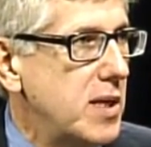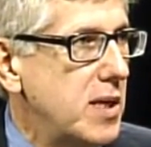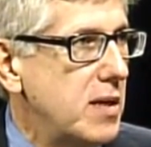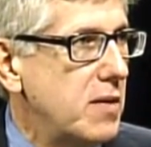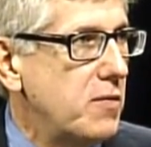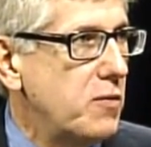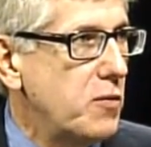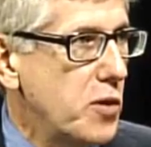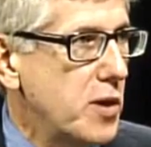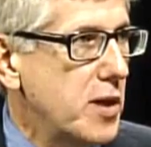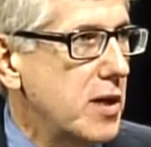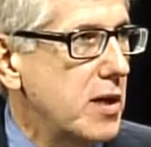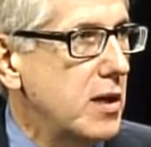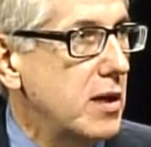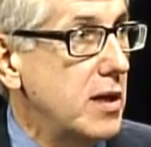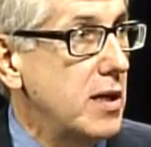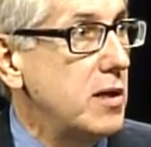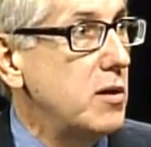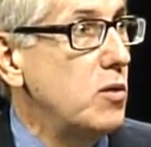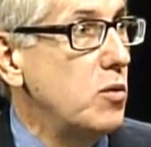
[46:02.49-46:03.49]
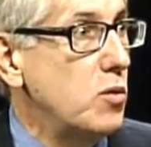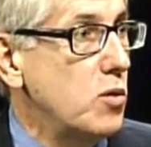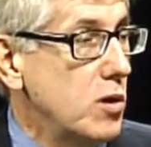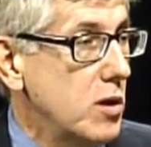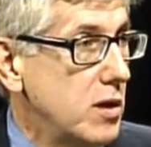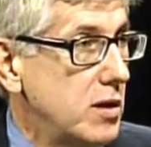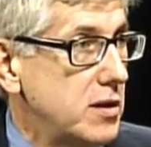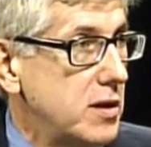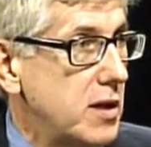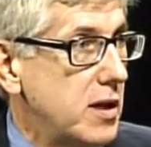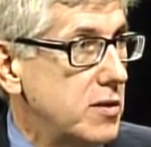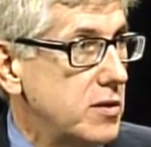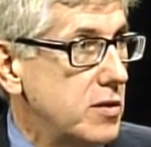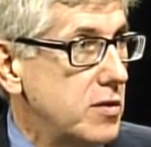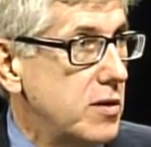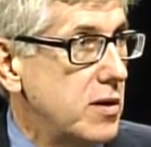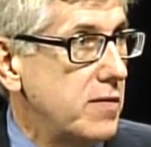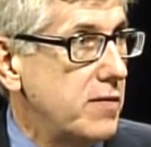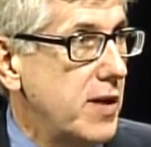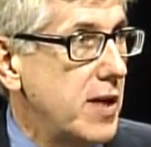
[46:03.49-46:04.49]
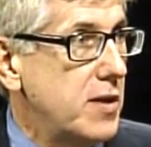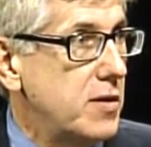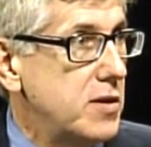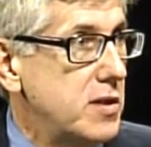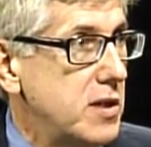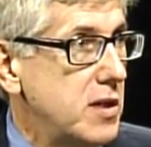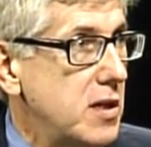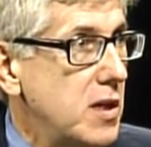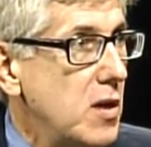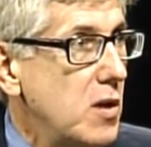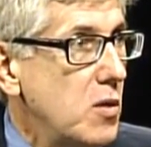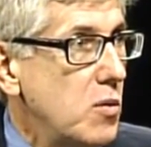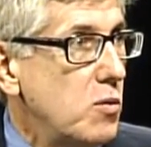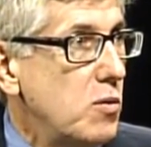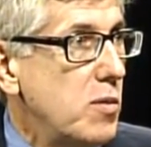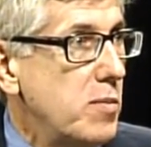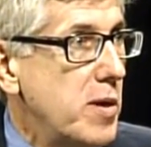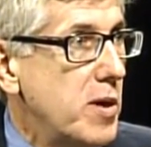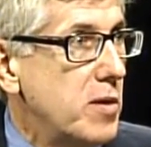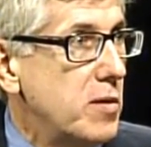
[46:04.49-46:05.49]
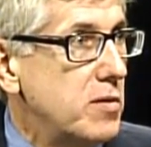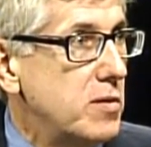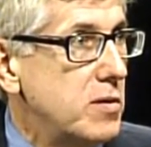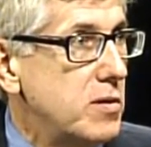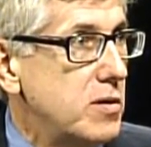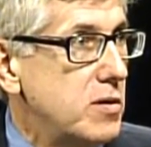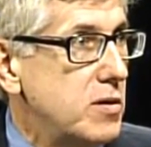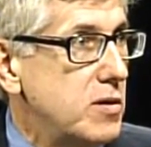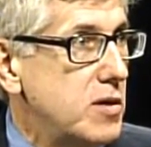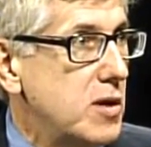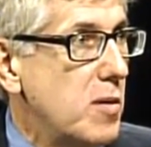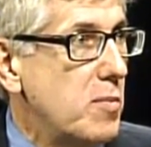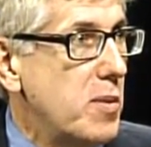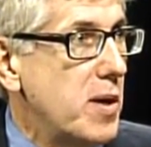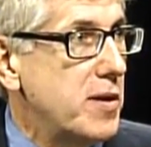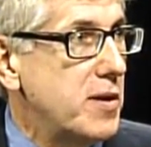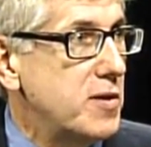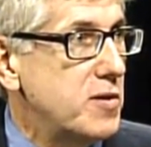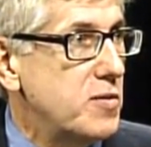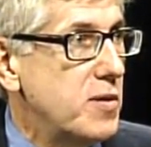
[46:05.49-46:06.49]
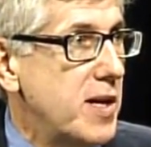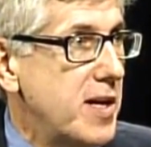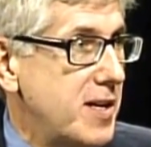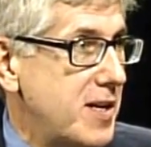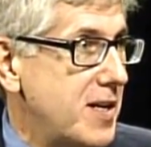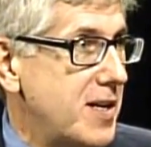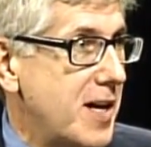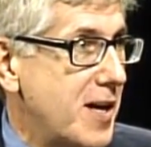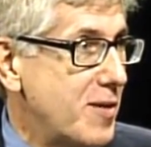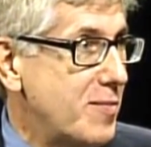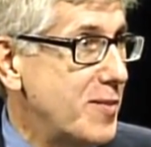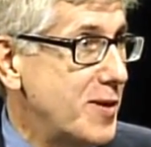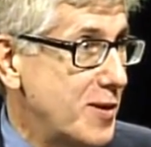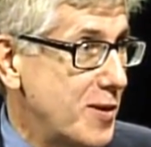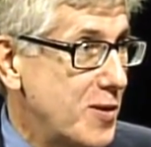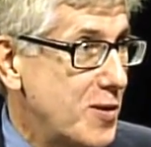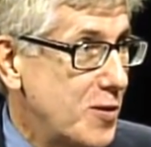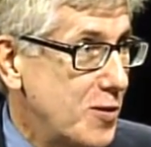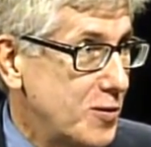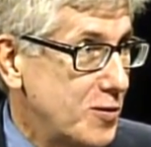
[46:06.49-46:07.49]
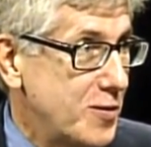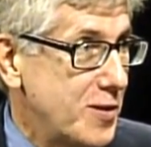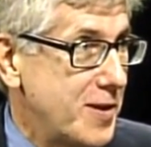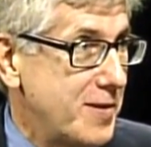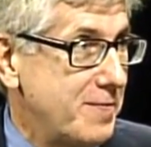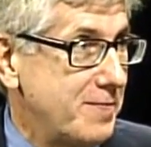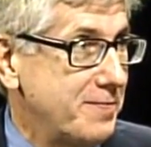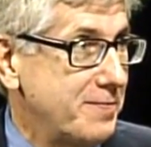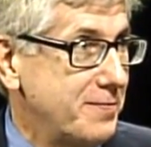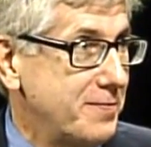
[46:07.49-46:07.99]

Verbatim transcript: And if going to lead the world in alternative energy, we better jump on the train. And I don't mean the coal train.